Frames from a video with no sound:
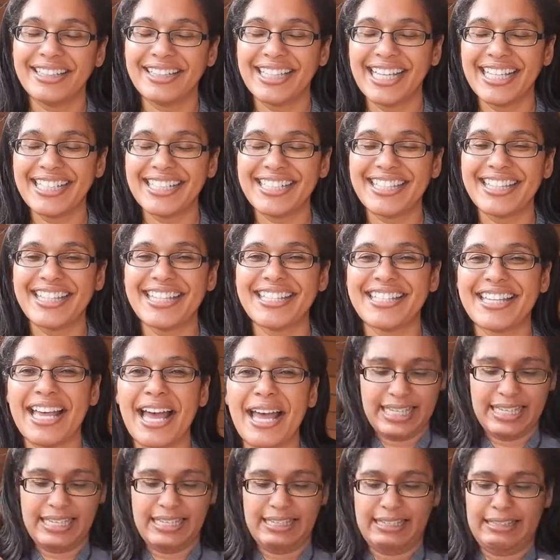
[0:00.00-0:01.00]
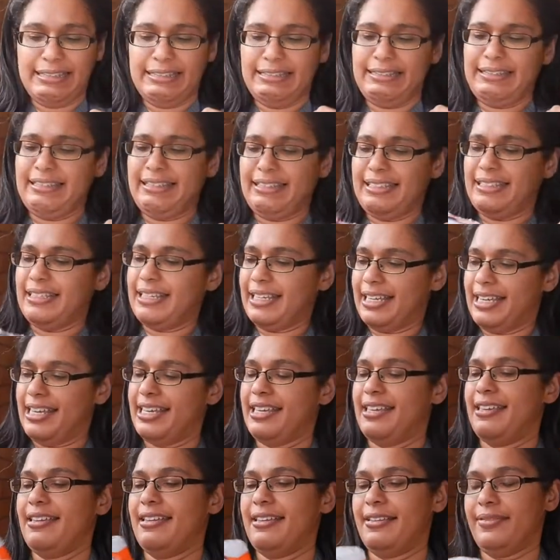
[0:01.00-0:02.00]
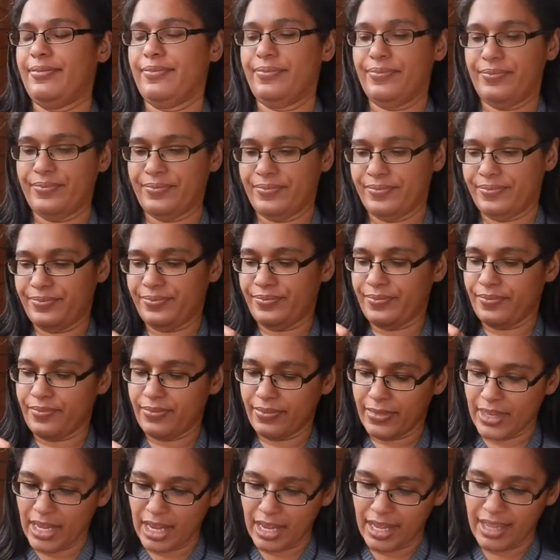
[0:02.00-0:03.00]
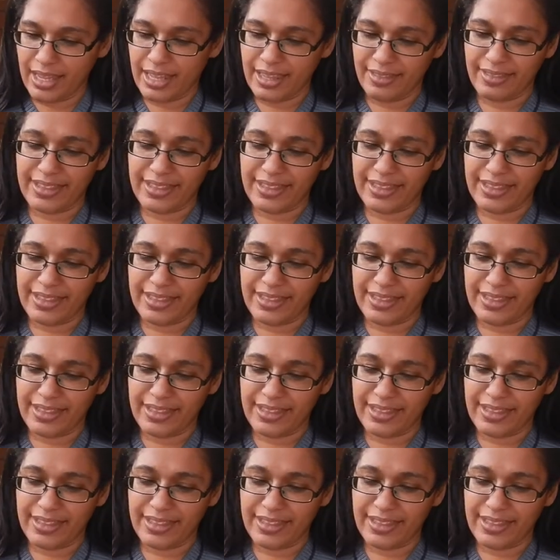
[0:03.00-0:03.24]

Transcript: linked this item below. It's not an affiliate link.